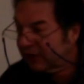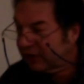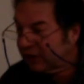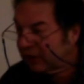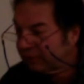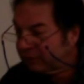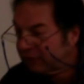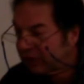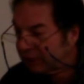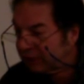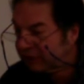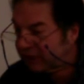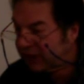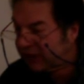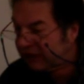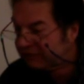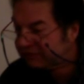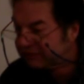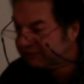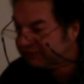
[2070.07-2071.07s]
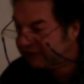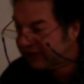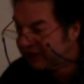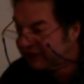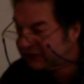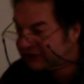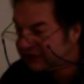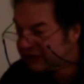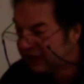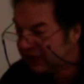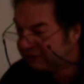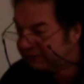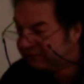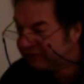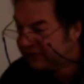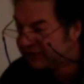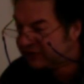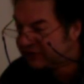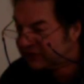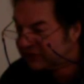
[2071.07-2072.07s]
But I'm going to have to find a
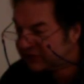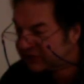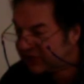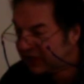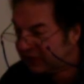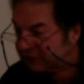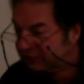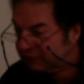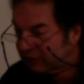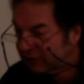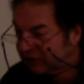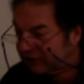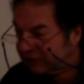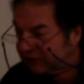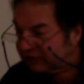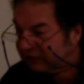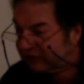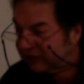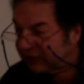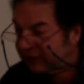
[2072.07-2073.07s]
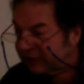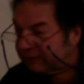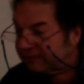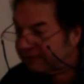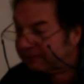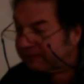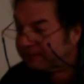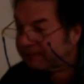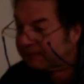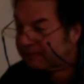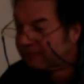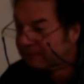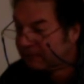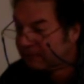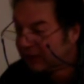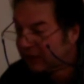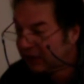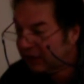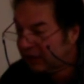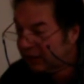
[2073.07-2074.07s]
typeface that's got bullets in it.
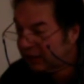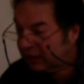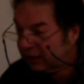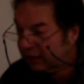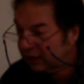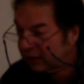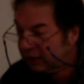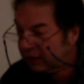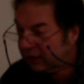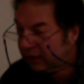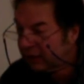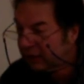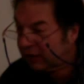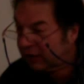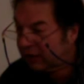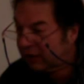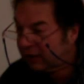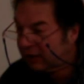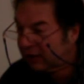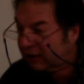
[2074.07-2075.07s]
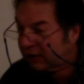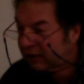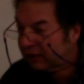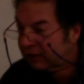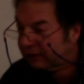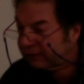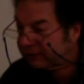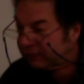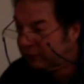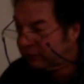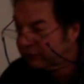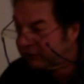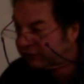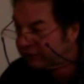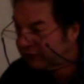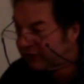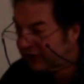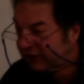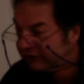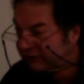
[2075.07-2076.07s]
Oh, this one
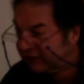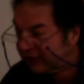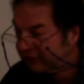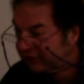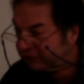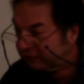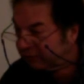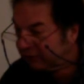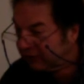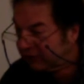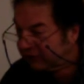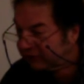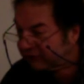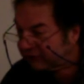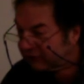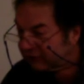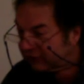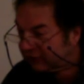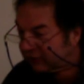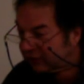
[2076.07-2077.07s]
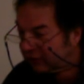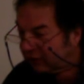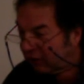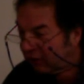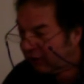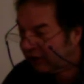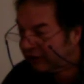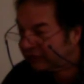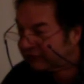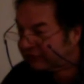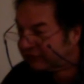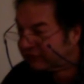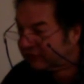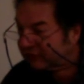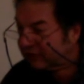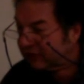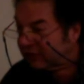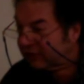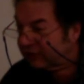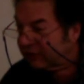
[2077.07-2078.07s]
has nice bullets. Hearts.
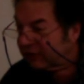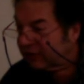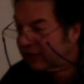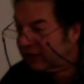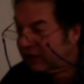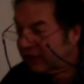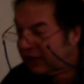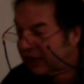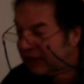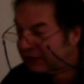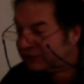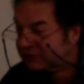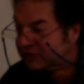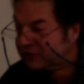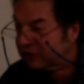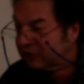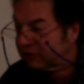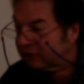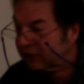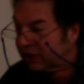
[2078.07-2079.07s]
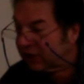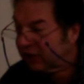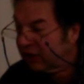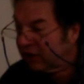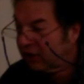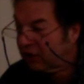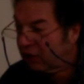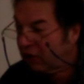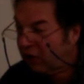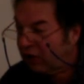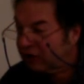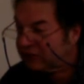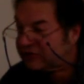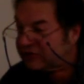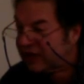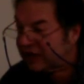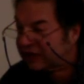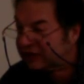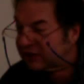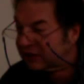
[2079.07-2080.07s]
Absolutely. All
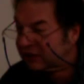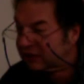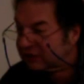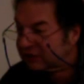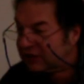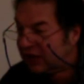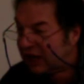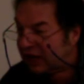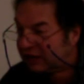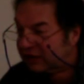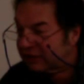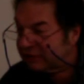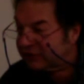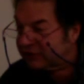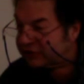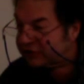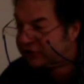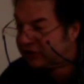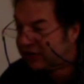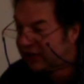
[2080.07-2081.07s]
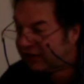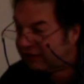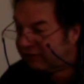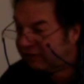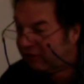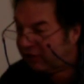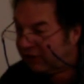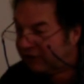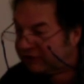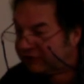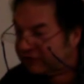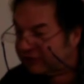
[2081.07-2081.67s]
technical documents should have hearts